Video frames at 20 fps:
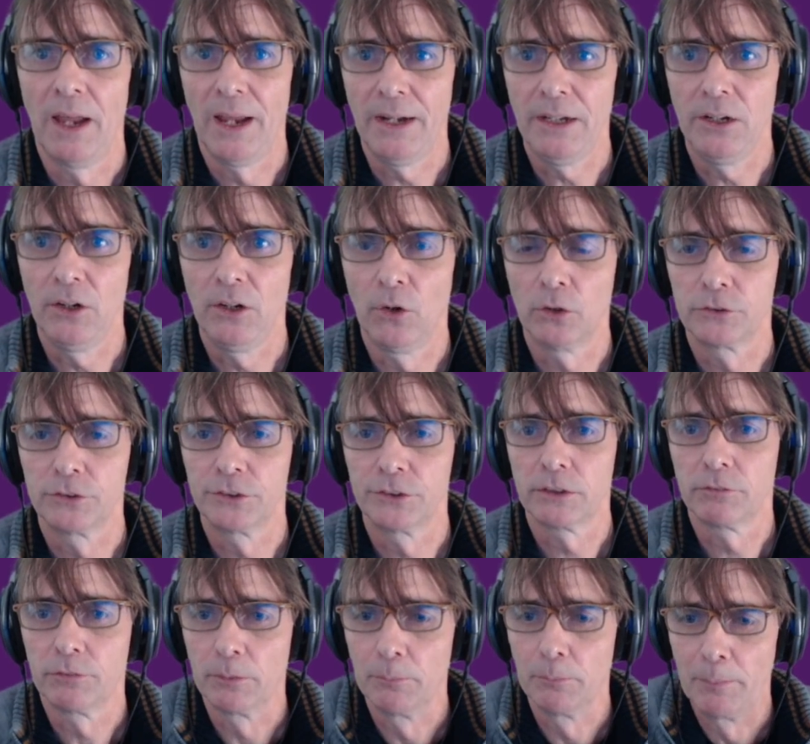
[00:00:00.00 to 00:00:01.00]
any
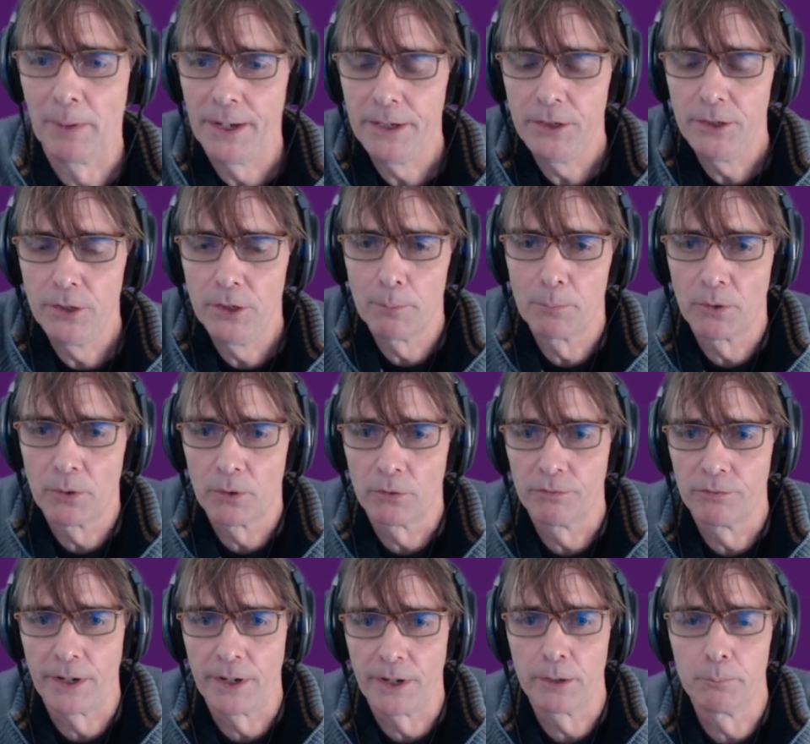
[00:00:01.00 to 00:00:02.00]
logic from any number
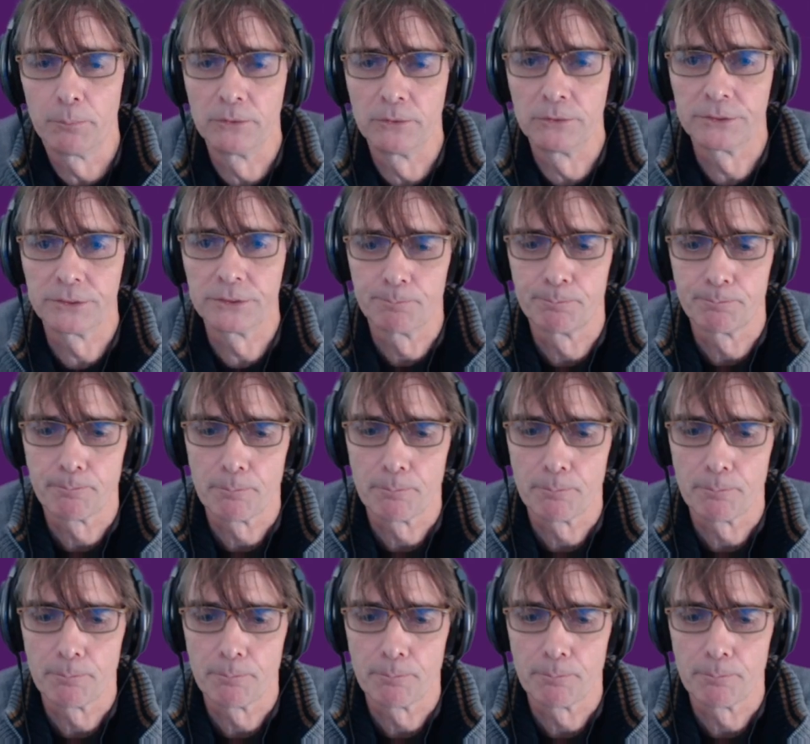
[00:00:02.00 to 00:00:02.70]
of variables